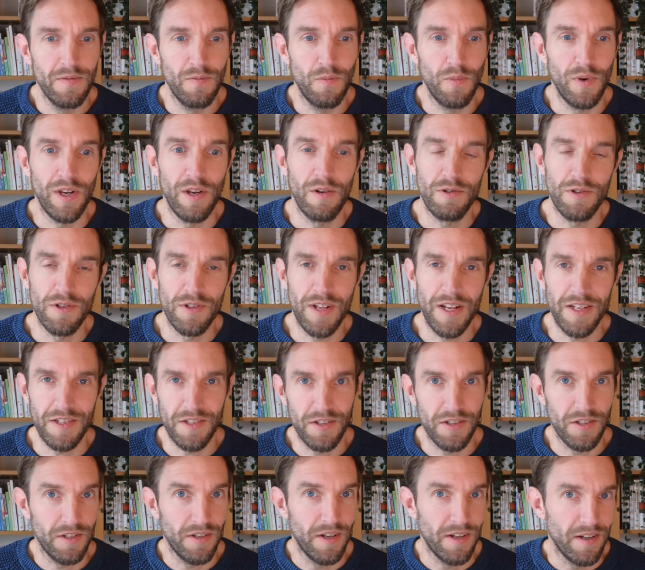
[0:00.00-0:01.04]
We use it as
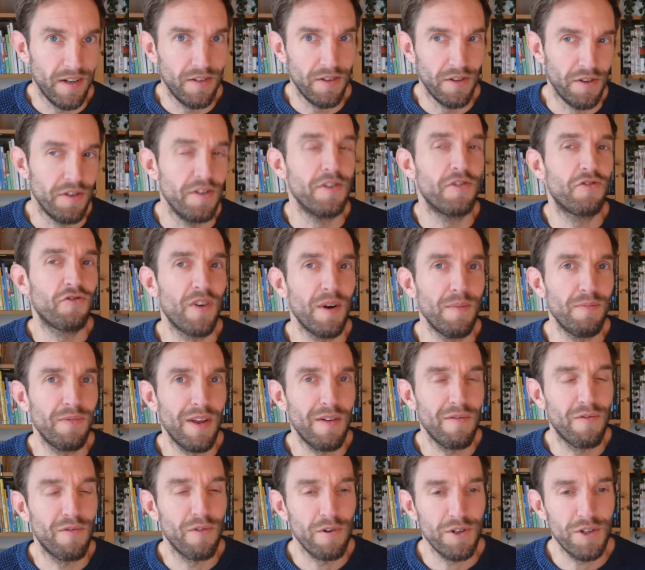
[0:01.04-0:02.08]
the, the, the
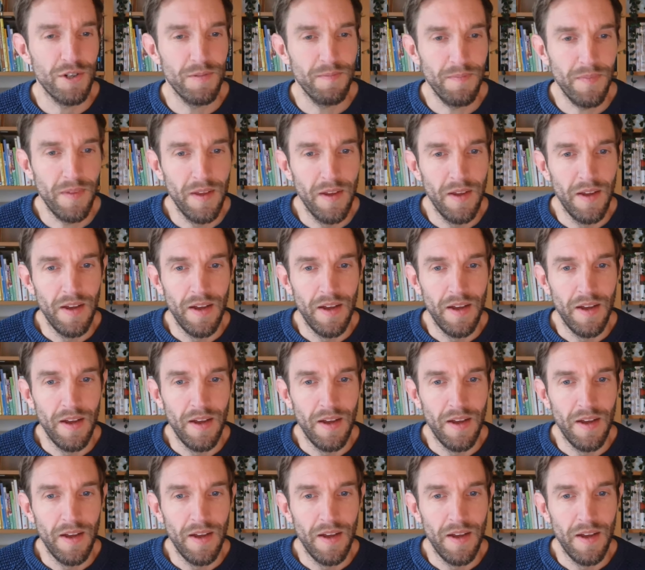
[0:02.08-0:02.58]
scripting version.